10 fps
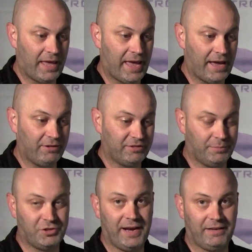add or
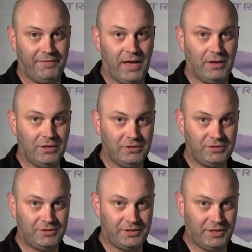subtract
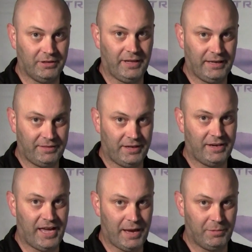values to your length and
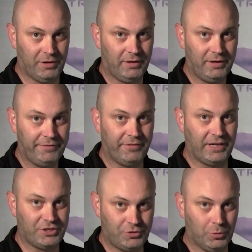diameter for
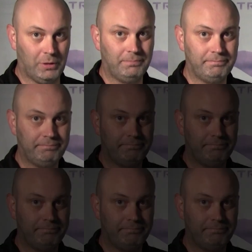each tool.